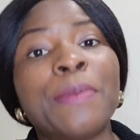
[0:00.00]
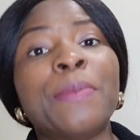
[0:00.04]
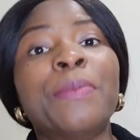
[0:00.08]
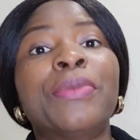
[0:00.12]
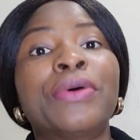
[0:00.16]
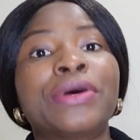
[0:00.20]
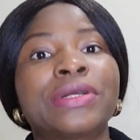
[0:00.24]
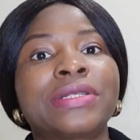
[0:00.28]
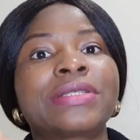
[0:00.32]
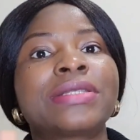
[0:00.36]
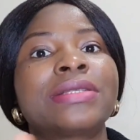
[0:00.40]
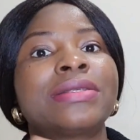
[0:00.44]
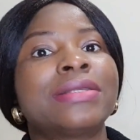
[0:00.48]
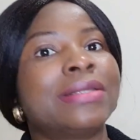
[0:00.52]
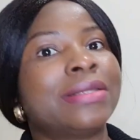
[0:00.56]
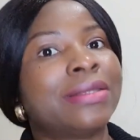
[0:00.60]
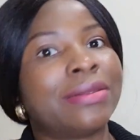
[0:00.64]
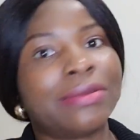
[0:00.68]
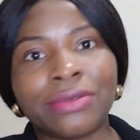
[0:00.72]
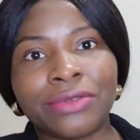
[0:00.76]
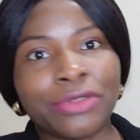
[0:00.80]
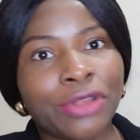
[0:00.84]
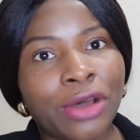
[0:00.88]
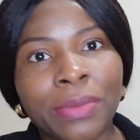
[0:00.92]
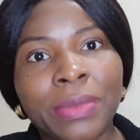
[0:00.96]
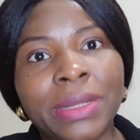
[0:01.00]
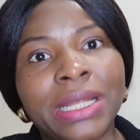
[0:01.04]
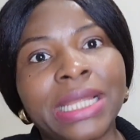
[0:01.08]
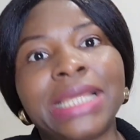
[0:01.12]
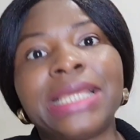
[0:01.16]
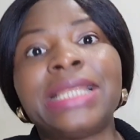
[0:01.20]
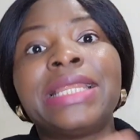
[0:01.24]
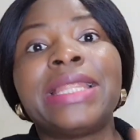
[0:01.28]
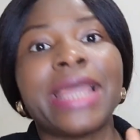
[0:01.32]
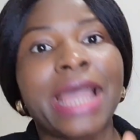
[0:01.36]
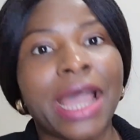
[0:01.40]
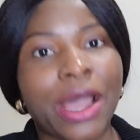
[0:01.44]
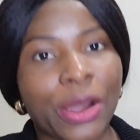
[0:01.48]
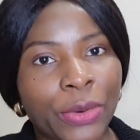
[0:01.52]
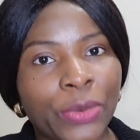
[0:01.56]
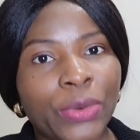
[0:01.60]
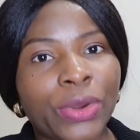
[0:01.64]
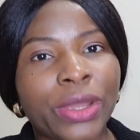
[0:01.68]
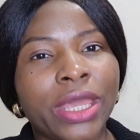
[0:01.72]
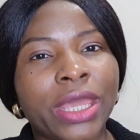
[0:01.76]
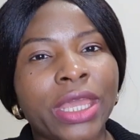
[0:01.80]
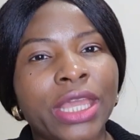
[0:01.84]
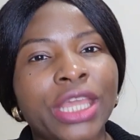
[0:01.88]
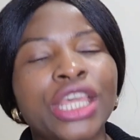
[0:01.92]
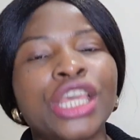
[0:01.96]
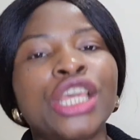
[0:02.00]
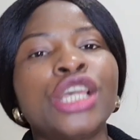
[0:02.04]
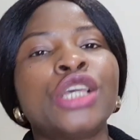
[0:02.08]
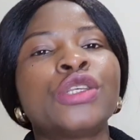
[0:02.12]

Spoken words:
but normally they are okay.